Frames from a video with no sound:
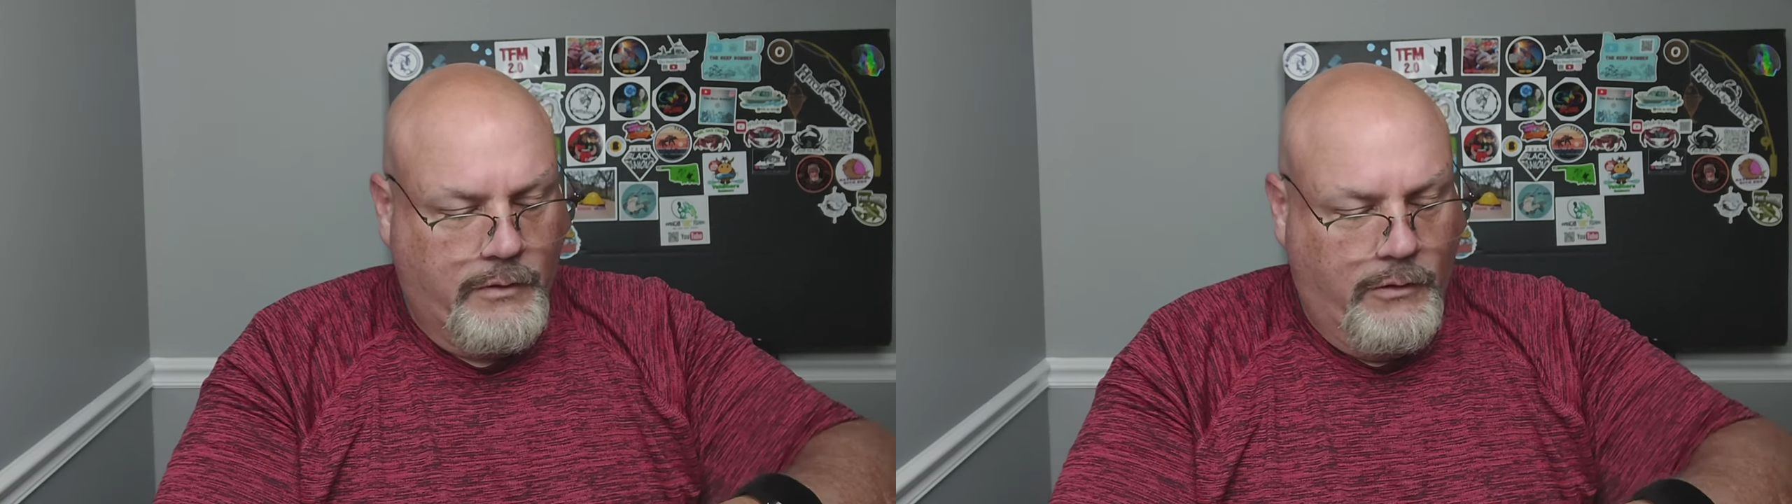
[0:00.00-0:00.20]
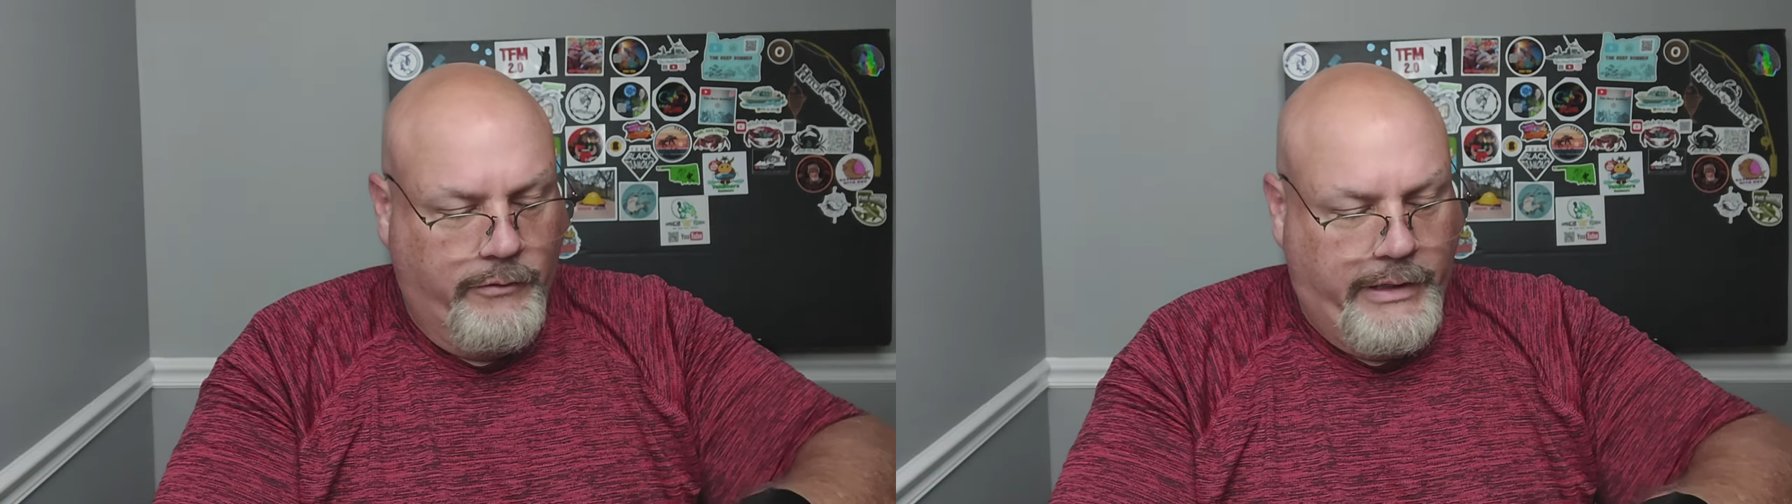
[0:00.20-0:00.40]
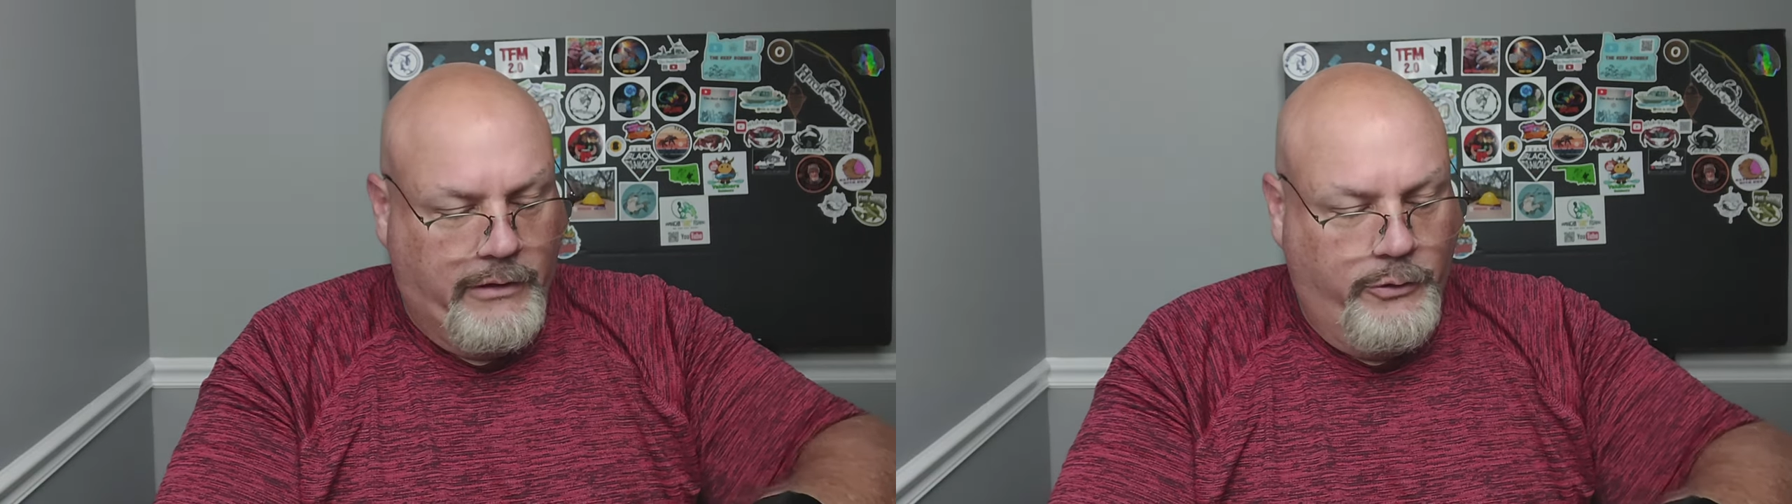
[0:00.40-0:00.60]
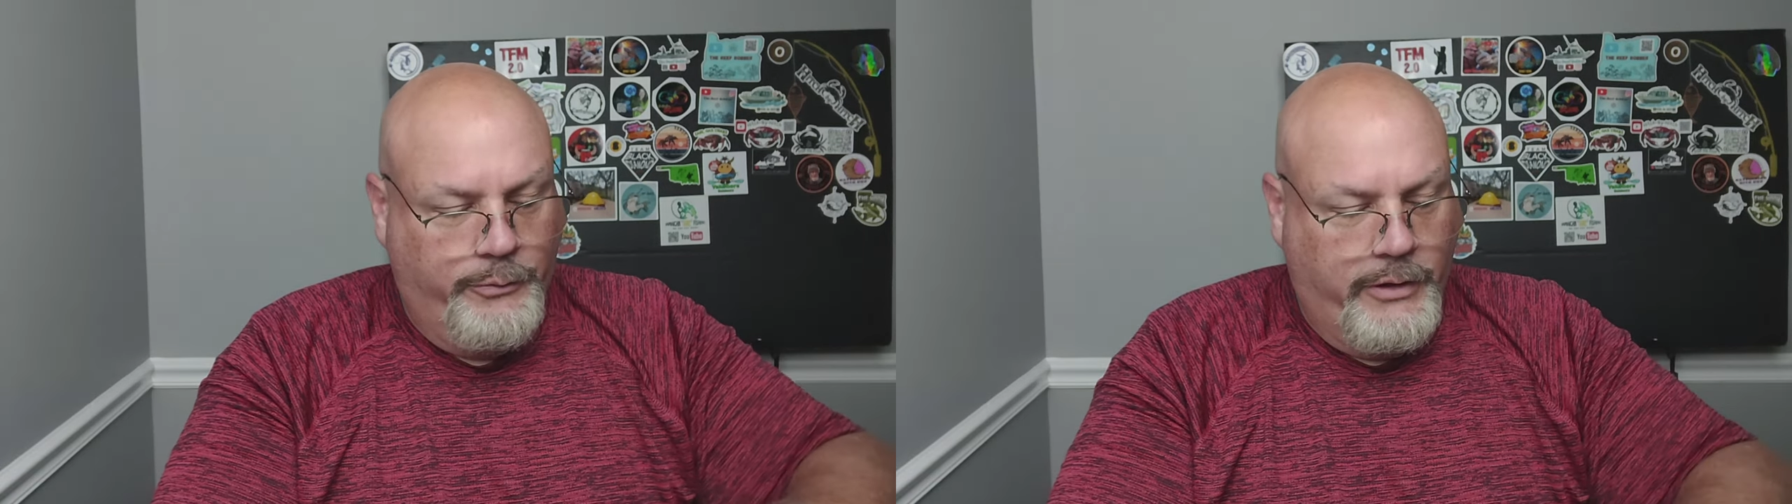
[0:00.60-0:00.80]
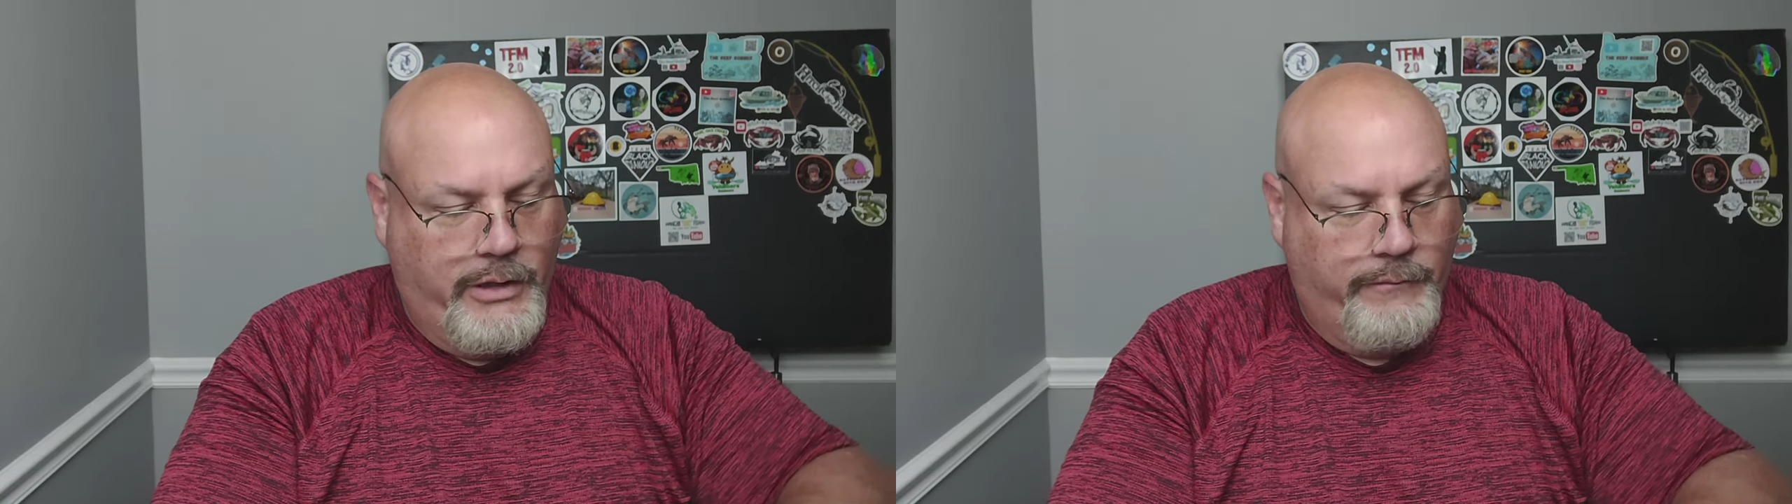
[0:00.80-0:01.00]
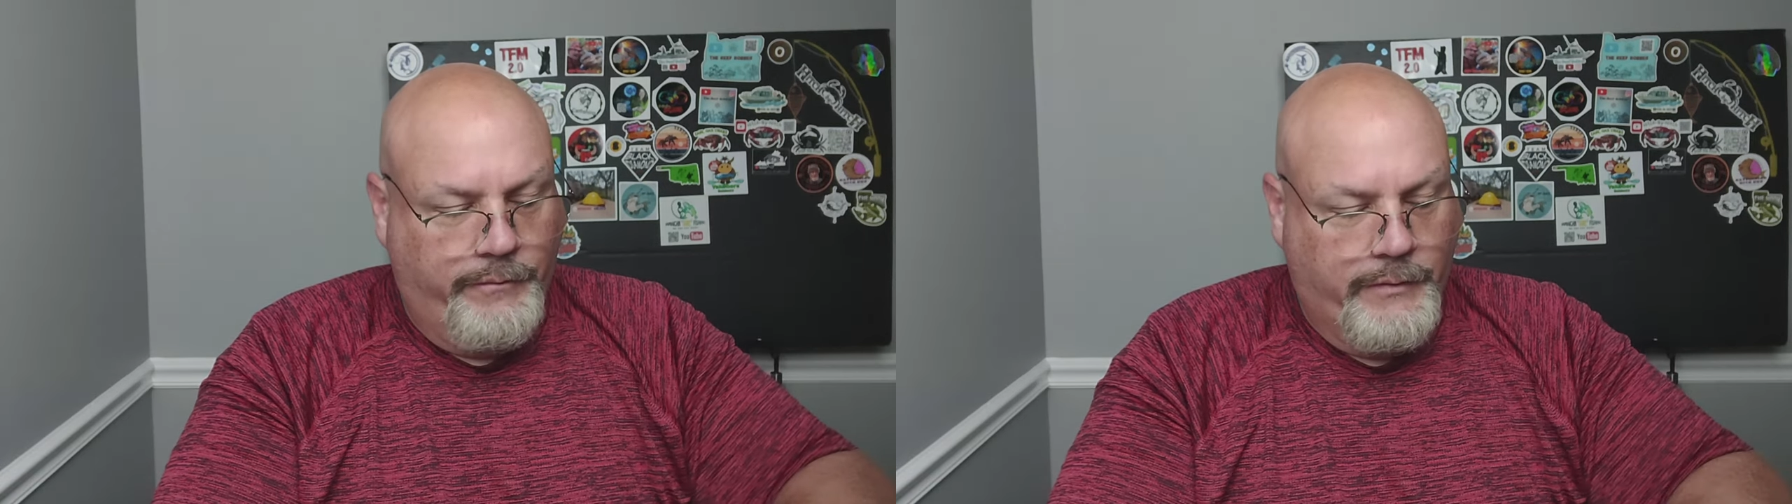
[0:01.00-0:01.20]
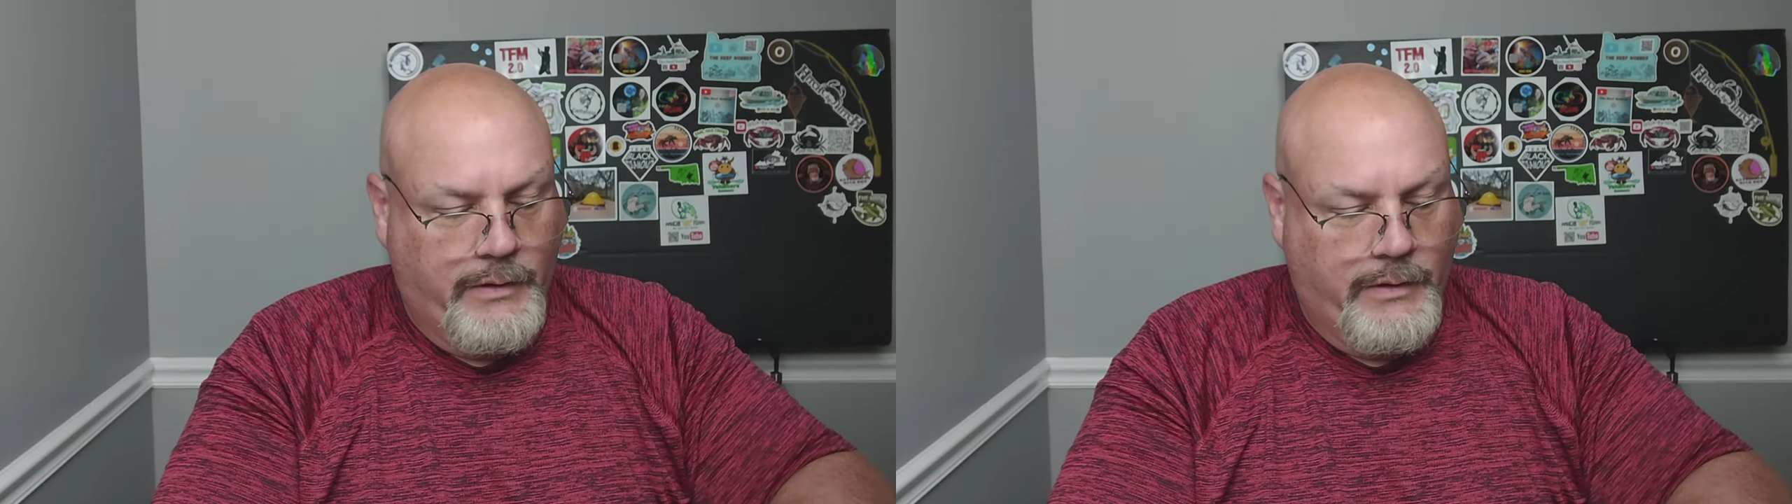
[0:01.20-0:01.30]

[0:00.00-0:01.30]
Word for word: overhand loop knot.